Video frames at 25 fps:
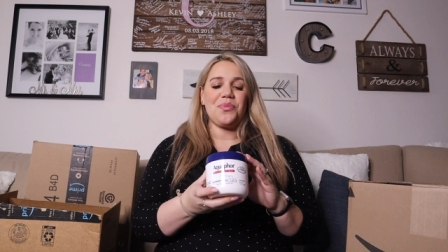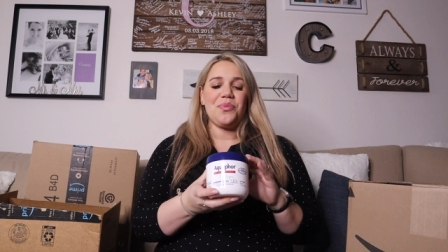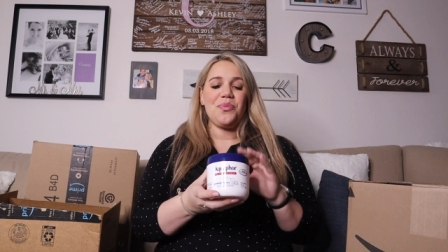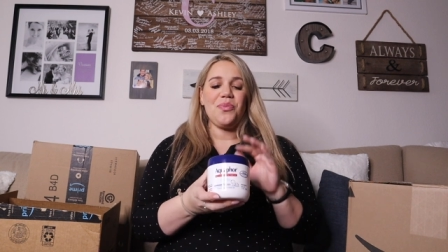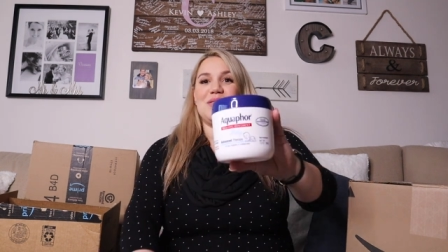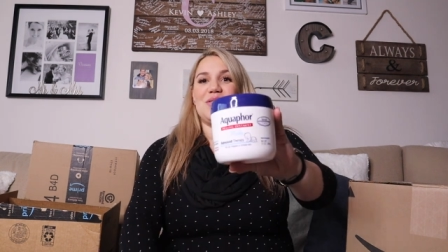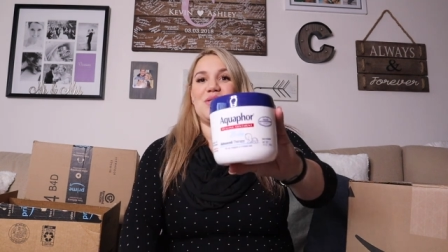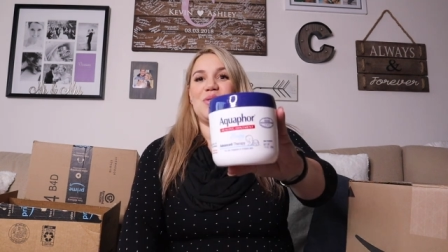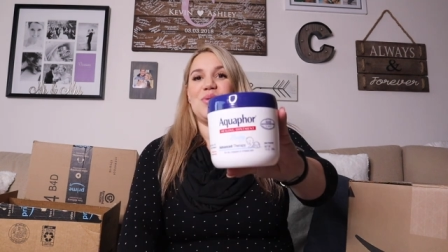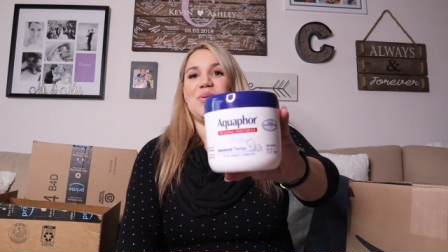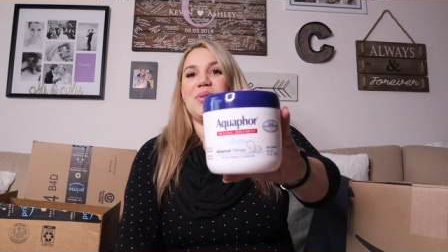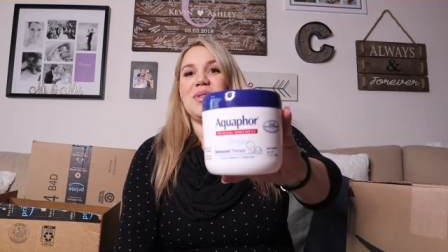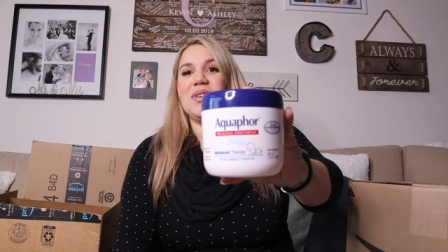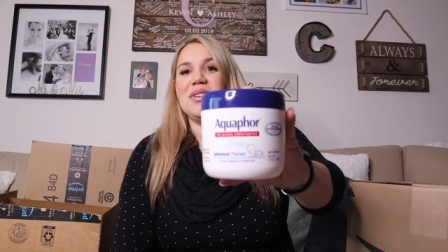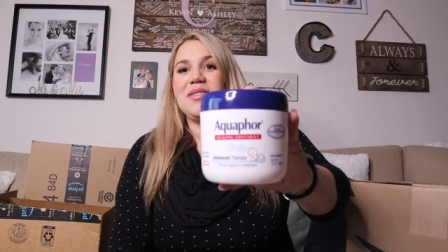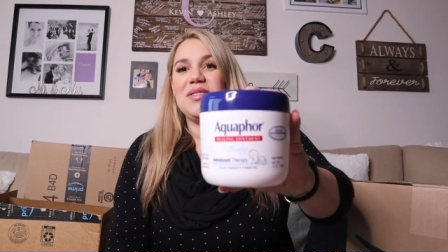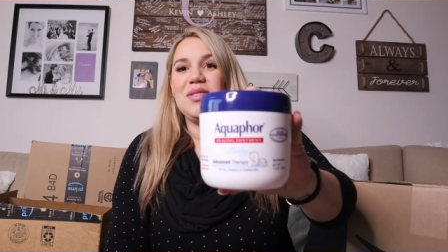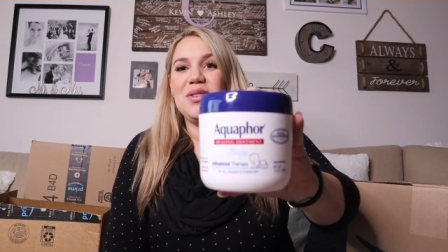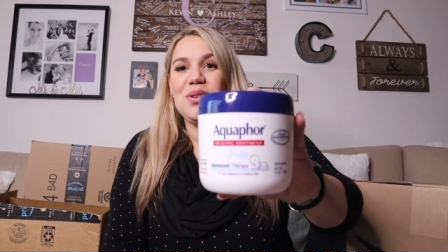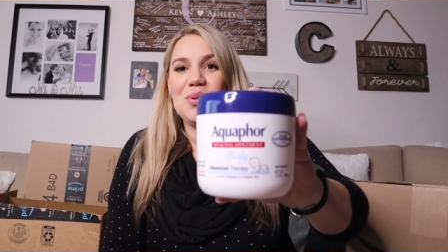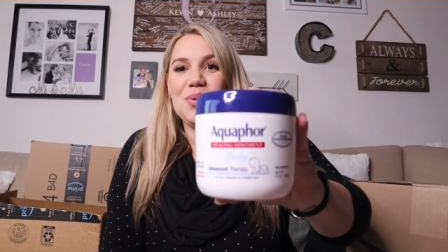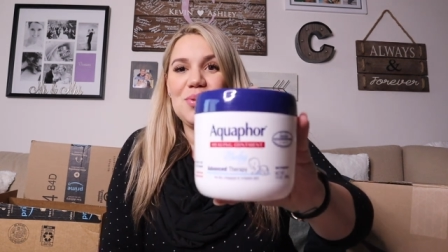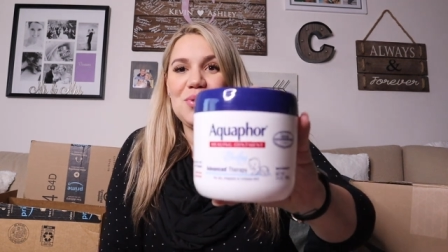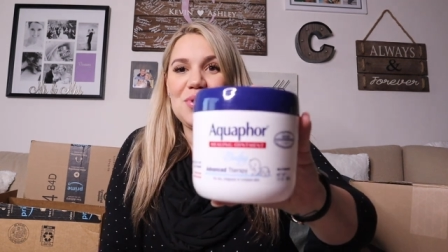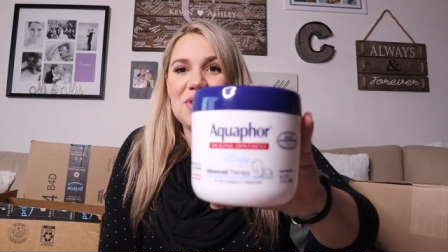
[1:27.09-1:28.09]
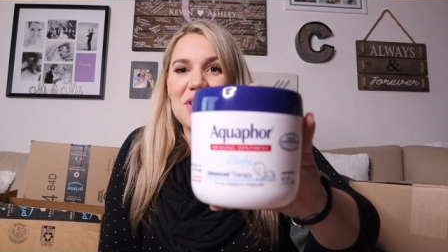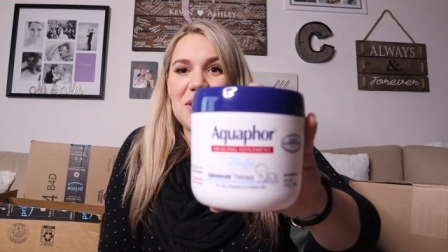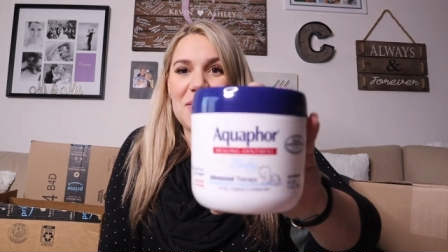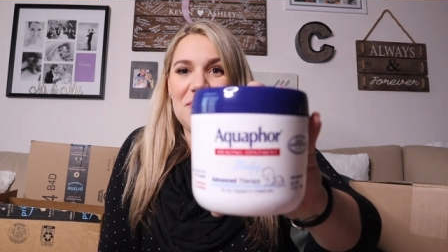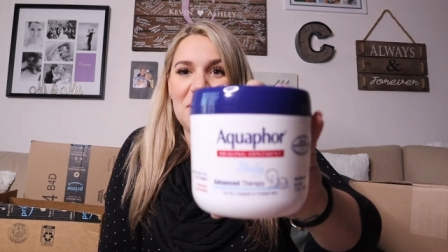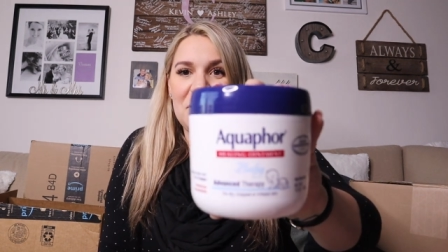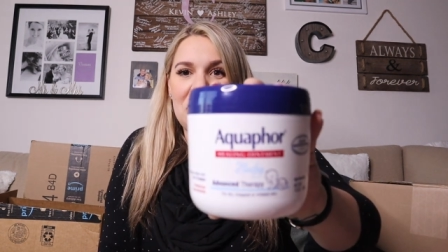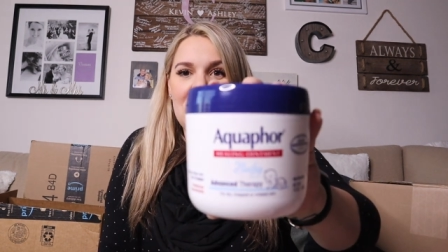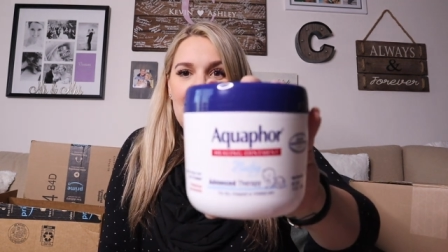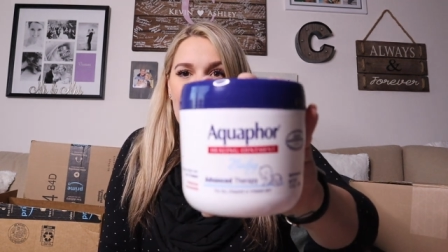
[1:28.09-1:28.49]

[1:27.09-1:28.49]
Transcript: So this huge tub of